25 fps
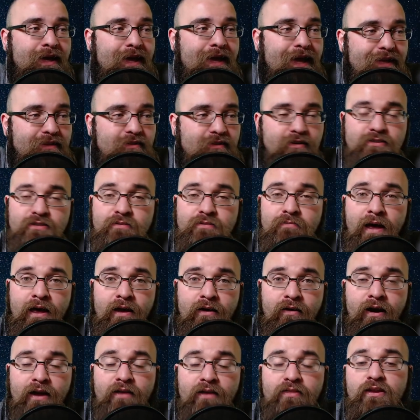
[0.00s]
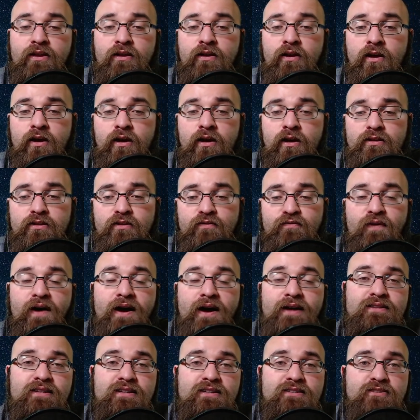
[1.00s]
It doesn't matter. I think the
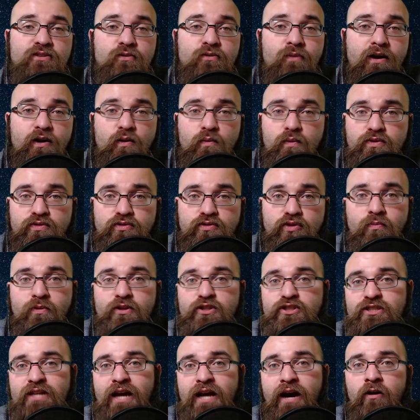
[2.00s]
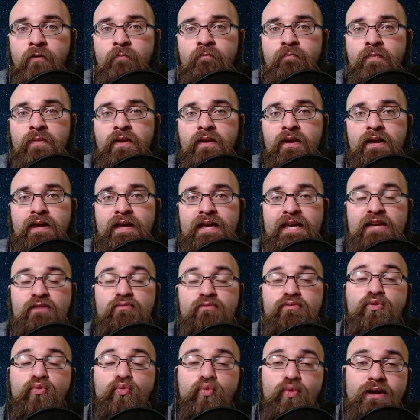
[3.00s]
fact that he's surrounded with so much talent, he
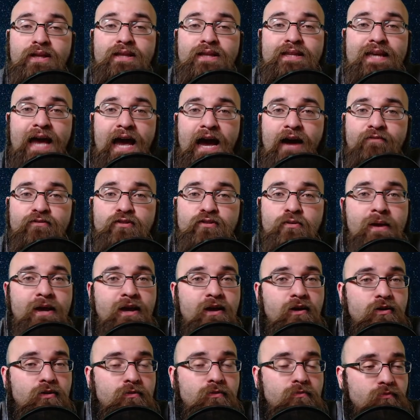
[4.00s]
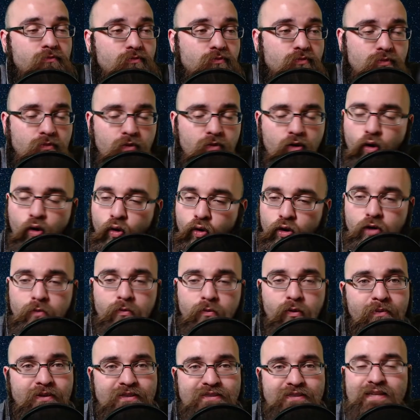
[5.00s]
would really have to make a horrible
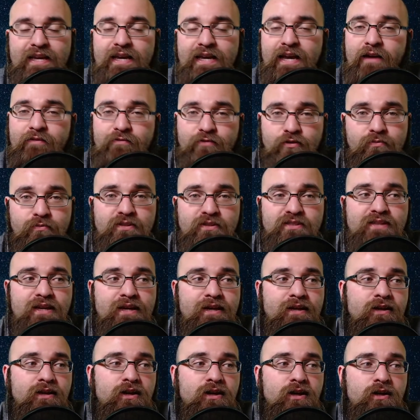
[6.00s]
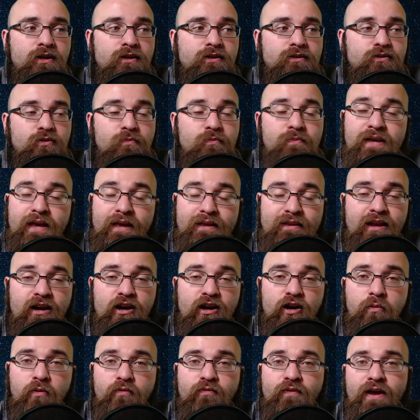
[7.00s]
mistake after mistake to be a
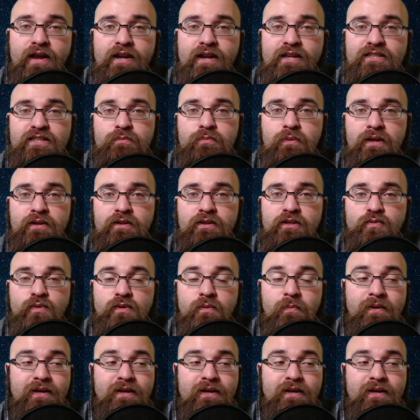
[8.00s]
terrible fantasy play this week.